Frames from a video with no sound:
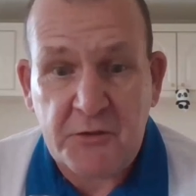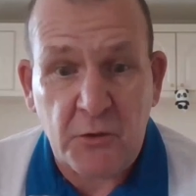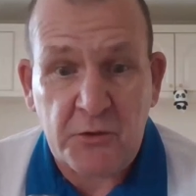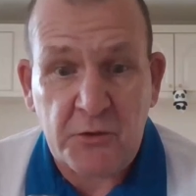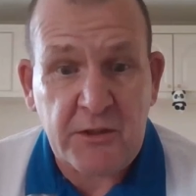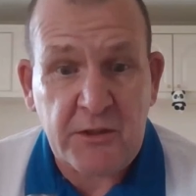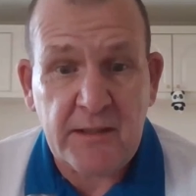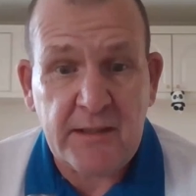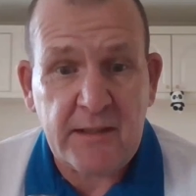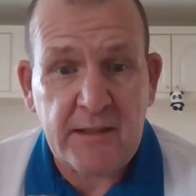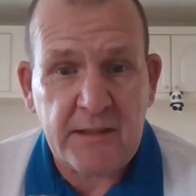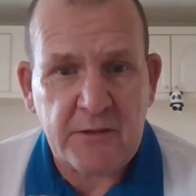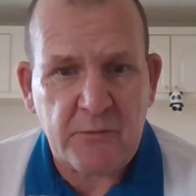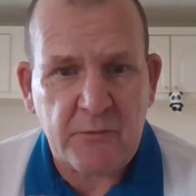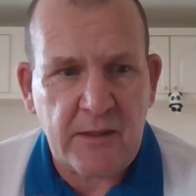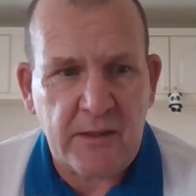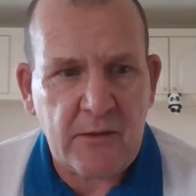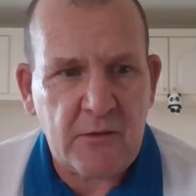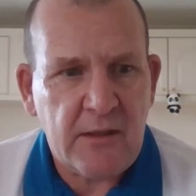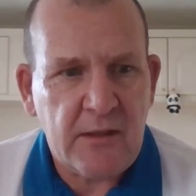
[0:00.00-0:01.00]
socially
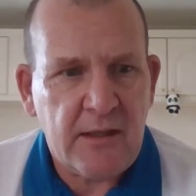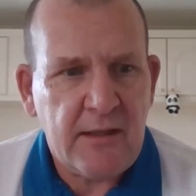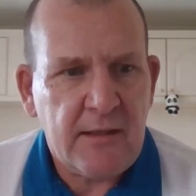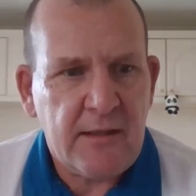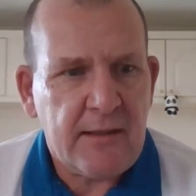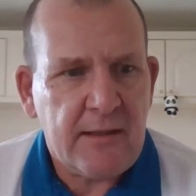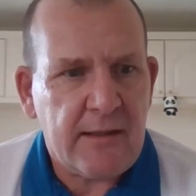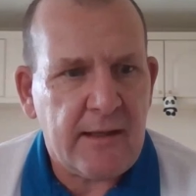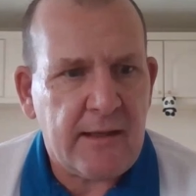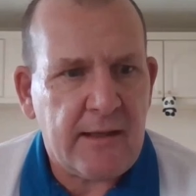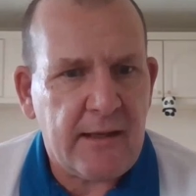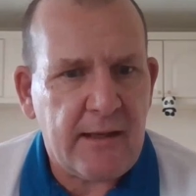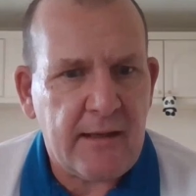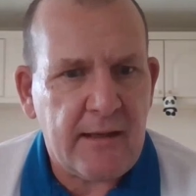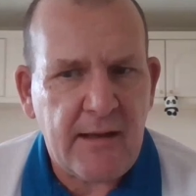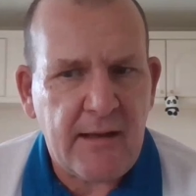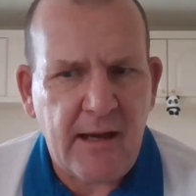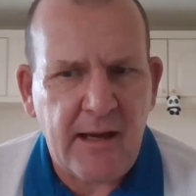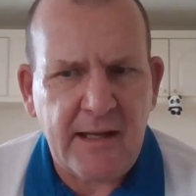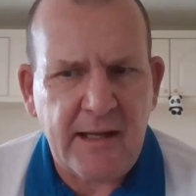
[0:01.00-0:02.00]
as well.
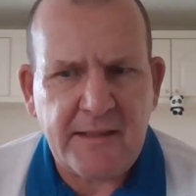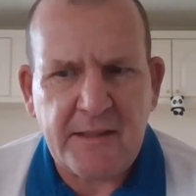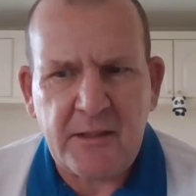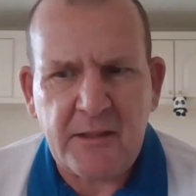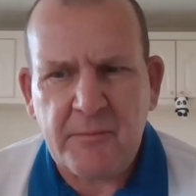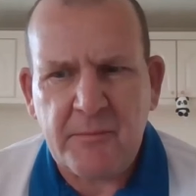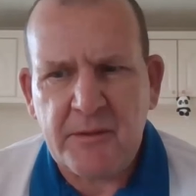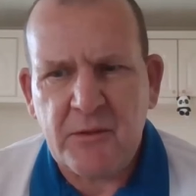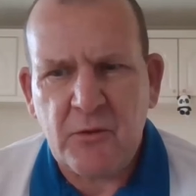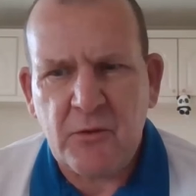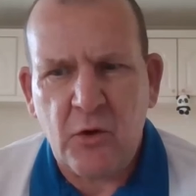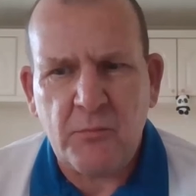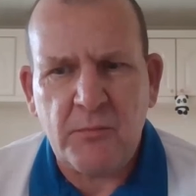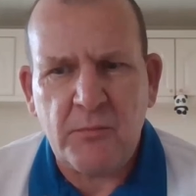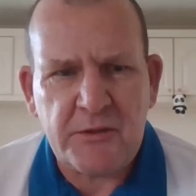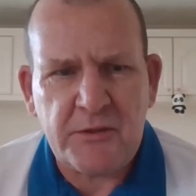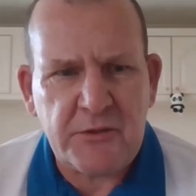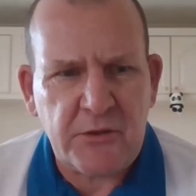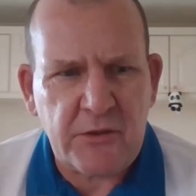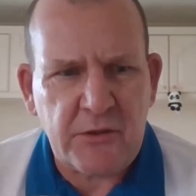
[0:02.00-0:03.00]
I ended up in
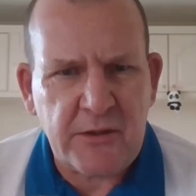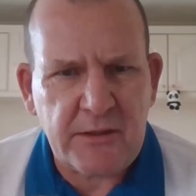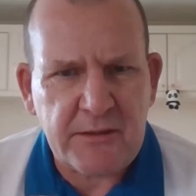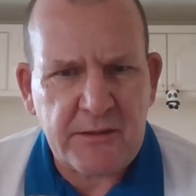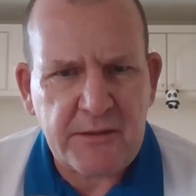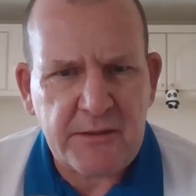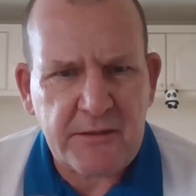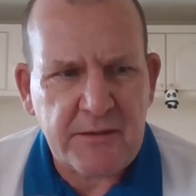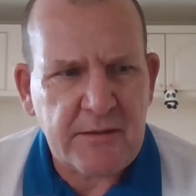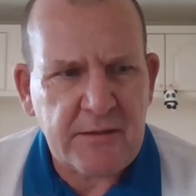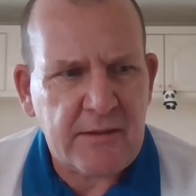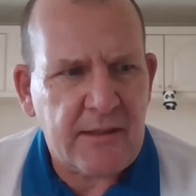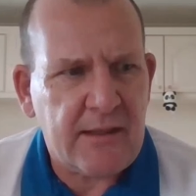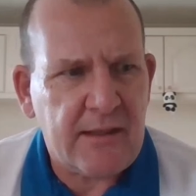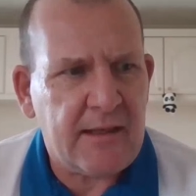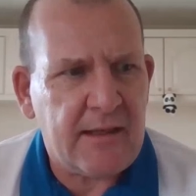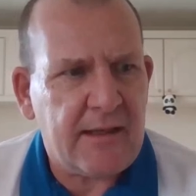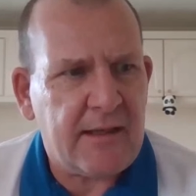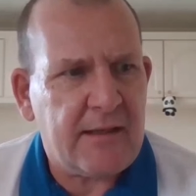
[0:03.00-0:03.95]
homeless units,